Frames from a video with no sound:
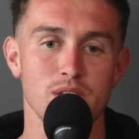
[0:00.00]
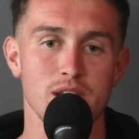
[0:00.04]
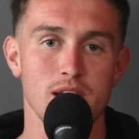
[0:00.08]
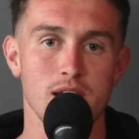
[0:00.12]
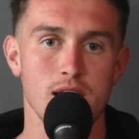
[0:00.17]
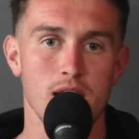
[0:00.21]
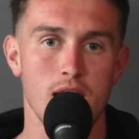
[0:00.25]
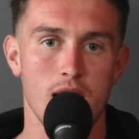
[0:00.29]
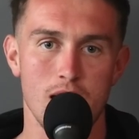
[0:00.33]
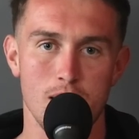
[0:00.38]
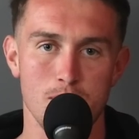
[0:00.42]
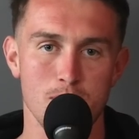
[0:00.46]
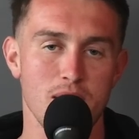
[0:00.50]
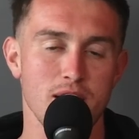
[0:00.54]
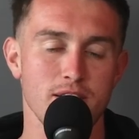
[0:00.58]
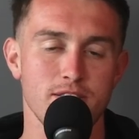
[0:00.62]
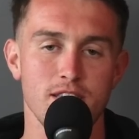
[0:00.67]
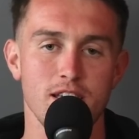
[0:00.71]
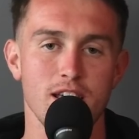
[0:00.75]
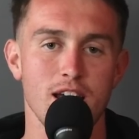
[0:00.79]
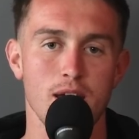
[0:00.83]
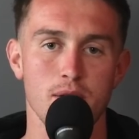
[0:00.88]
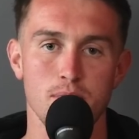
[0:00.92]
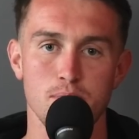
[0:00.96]
and i'm not saying
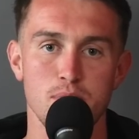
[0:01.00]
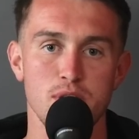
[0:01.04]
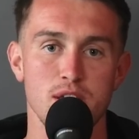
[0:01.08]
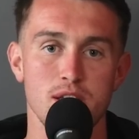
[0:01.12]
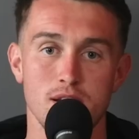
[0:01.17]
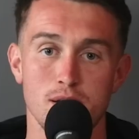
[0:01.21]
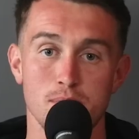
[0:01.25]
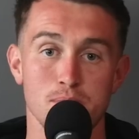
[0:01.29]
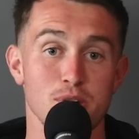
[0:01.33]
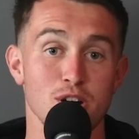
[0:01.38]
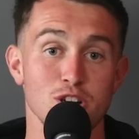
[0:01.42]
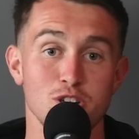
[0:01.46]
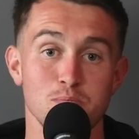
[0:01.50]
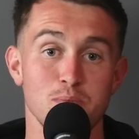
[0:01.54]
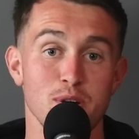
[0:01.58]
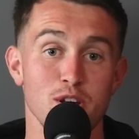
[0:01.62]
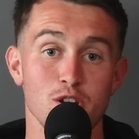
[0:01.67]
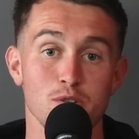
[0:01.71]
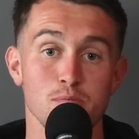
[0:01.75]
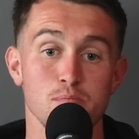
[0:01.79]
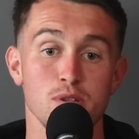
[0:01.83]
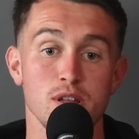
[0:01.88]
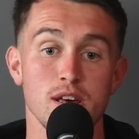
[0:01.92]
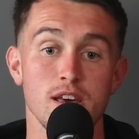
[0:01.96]
i would be in a much better
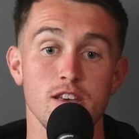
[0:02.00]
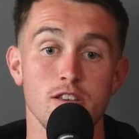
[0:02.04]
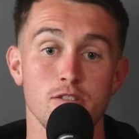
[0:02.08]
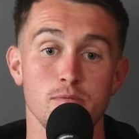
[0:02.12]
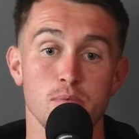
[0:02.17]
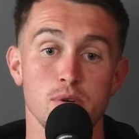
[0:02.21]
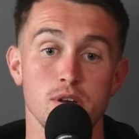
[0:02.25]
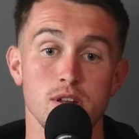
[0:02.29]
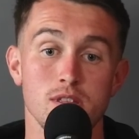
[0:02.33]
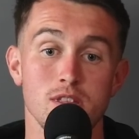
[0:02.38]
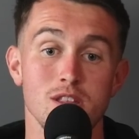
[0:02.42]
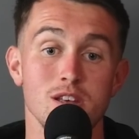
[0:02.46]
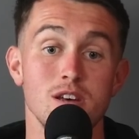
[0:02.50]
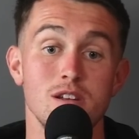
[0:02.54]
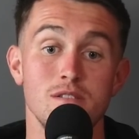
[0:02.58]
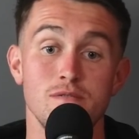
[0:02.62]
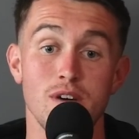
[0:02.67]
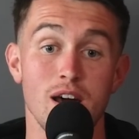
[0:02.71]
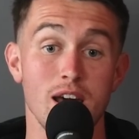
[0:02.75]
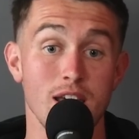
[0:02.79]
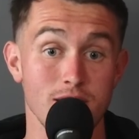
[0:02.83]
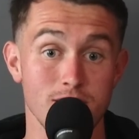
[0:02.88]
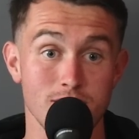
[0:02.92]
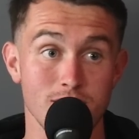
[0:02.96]
place but the
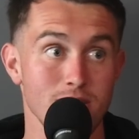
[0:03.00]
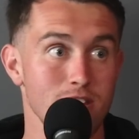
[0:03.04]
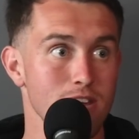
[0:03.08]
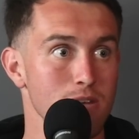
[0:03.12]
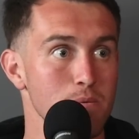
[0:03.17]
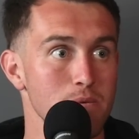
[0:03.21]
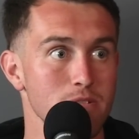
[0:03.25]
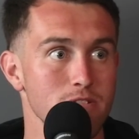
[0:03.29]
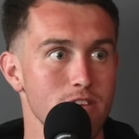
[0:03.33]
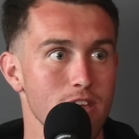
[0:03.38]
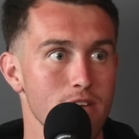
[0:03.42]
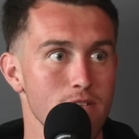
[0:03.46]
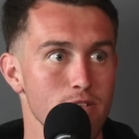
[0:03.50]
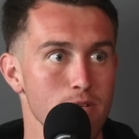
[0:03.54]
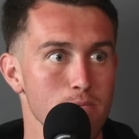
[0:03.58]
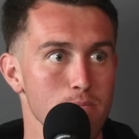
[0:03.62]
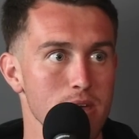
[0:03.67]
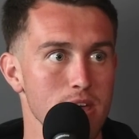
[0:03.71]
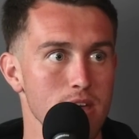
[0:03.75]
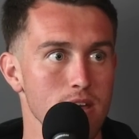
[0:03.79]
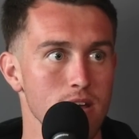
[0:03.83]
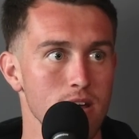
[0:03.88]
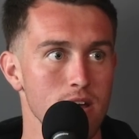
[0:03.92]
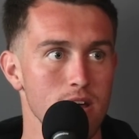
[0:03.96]
advice that he was giving me
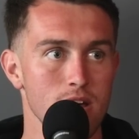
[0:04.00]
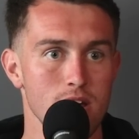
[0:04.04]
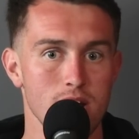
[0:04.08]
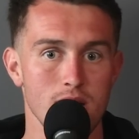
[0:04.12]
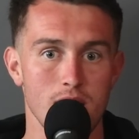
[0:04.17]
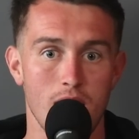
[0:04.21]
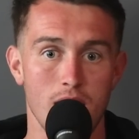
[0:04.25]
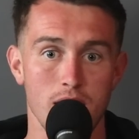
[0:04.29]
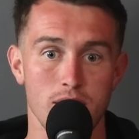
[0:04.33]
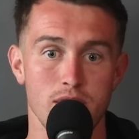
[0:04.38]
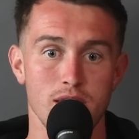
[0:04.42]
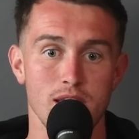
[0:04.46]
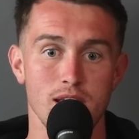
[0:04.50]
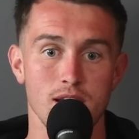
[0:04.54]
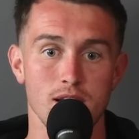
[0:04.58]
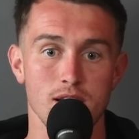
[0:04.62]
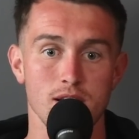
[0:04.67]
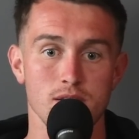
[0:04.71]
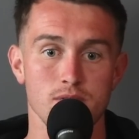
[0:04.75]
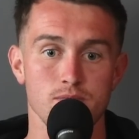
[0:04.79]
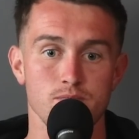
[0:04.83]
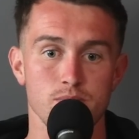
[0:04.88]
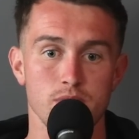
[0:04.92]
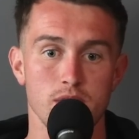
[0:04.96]
i think
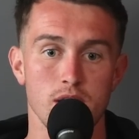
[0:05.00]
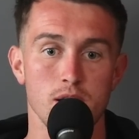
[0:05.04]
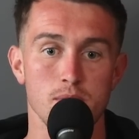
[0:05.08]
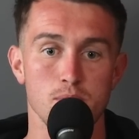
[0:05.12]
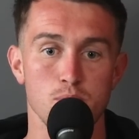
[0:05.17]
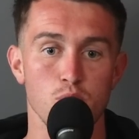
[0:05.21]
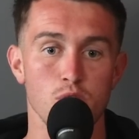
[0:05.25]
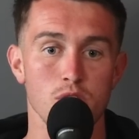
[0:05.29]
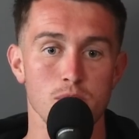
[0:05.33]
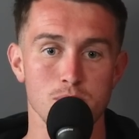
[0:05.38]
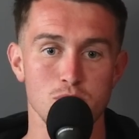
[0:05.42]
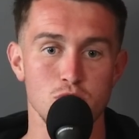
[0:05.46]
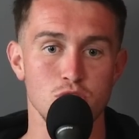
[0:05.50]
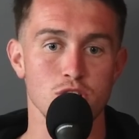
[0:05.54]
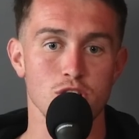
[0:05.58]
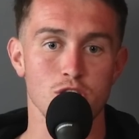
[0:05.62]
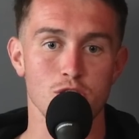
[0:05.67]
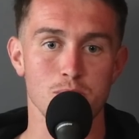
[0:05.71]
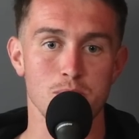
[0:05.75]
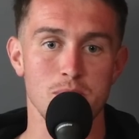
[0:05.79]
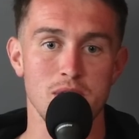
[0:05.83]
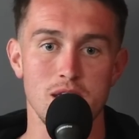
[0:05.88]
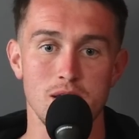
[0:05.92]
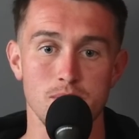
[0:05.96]
a more mature
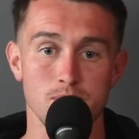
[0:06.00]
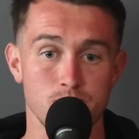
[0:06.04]
me